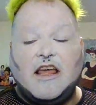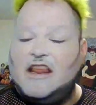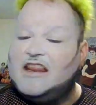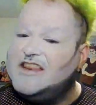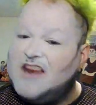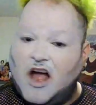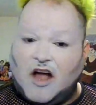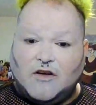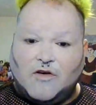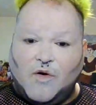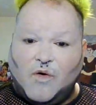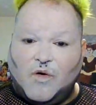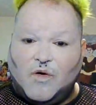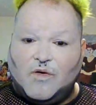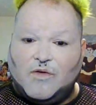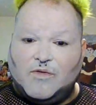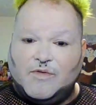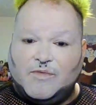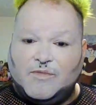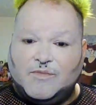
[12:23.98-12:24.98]
Not cool.
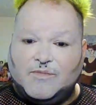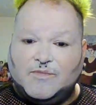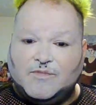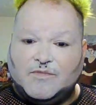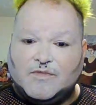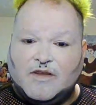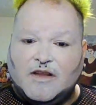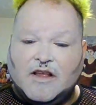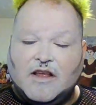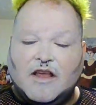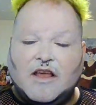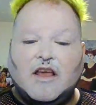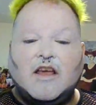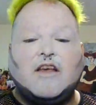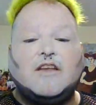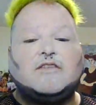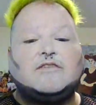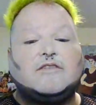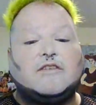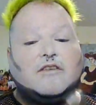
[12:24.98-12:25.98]

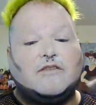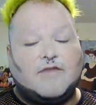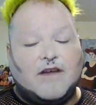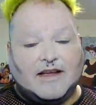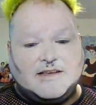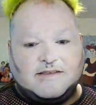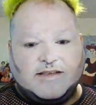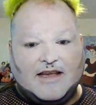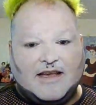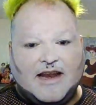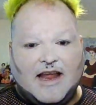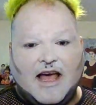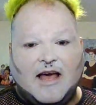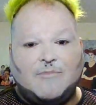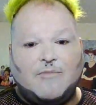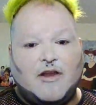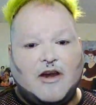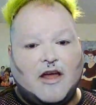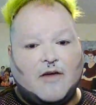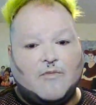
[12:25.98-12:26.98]
So if I see it
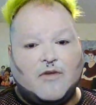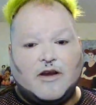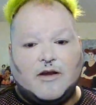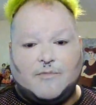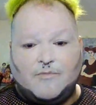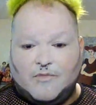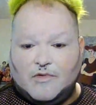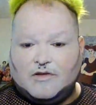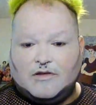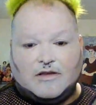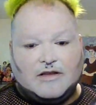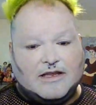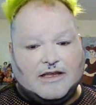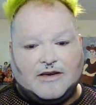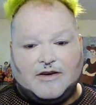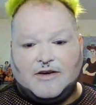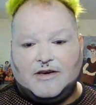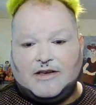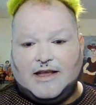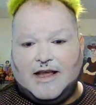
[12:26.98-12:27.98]
happen, I'm going to
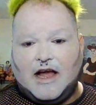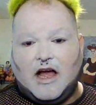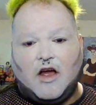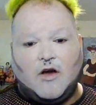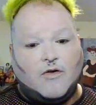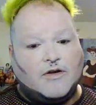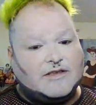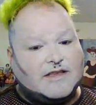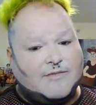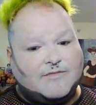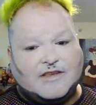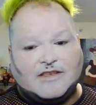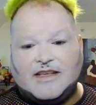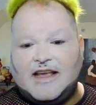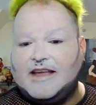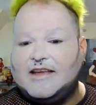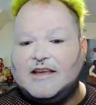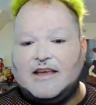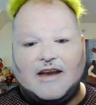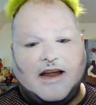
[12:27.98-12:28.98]
I always have to say,
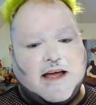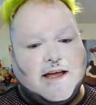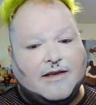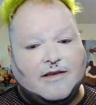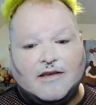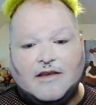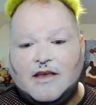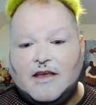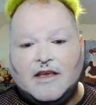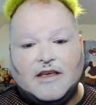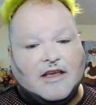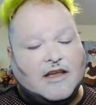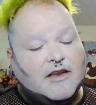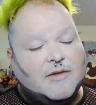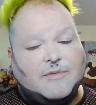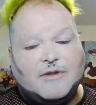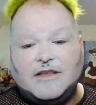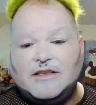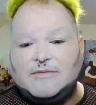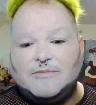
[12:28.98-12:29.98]
can you
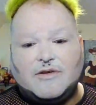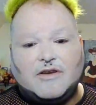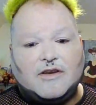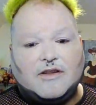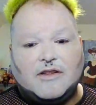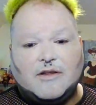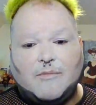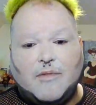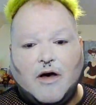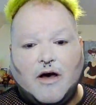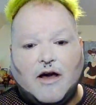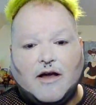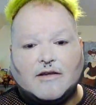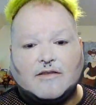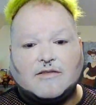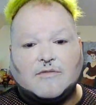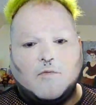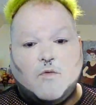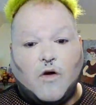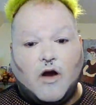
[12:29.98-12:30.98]
please put it in the
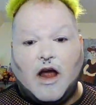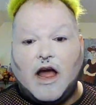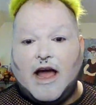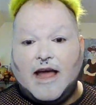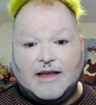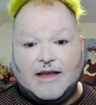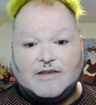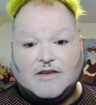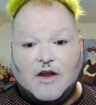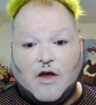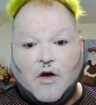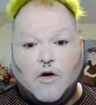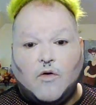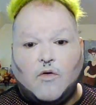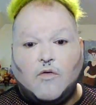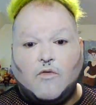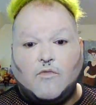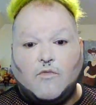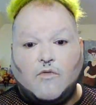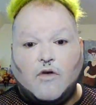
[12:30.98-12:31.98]
box where I know,
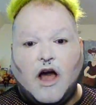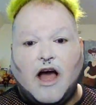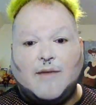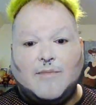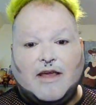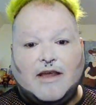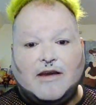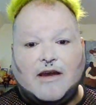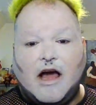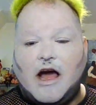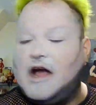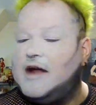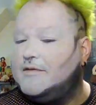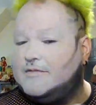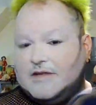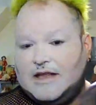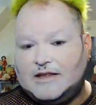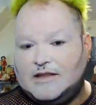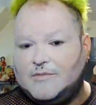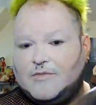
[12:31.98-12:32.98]
I
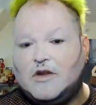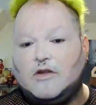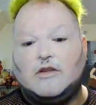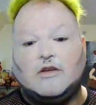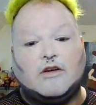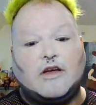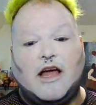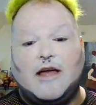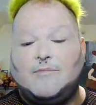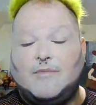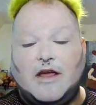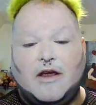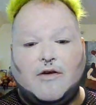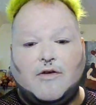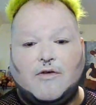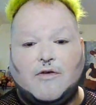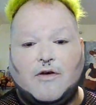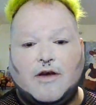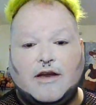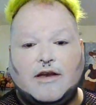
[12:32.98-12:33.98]
let them know, look, I'm
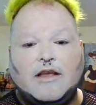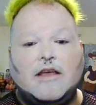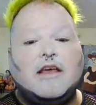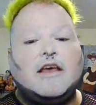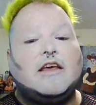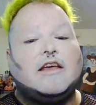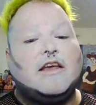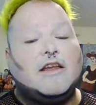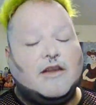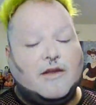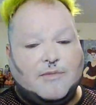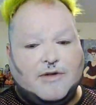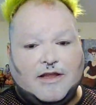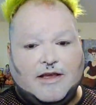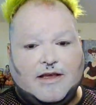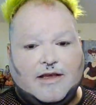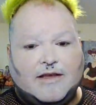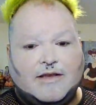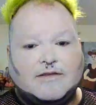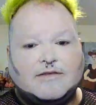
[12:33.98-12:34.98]
paranoid. Can you
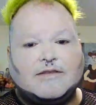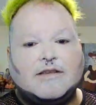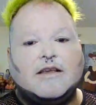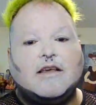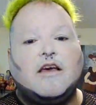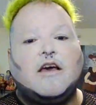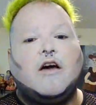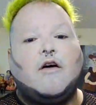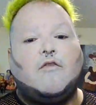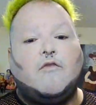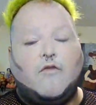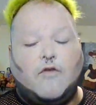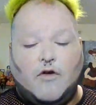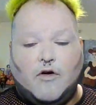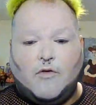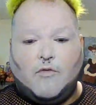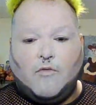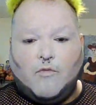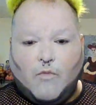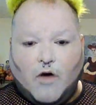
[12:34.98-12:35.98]
please,
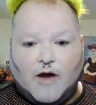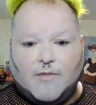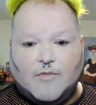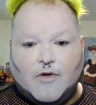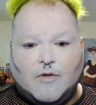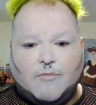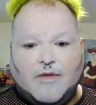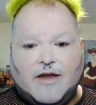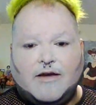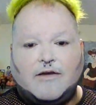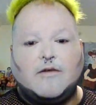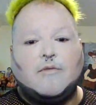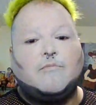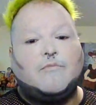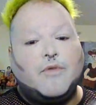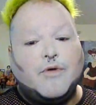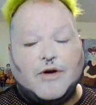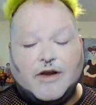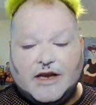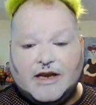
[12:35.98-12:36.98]
for one moment,
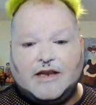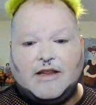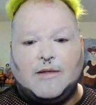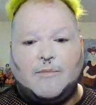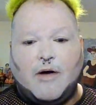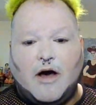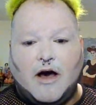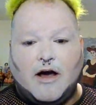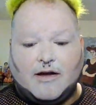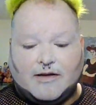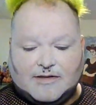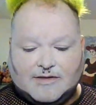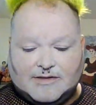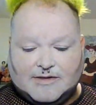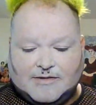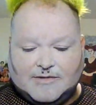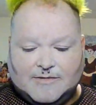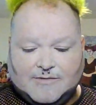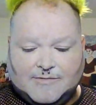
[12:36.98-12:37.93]
put it in the box?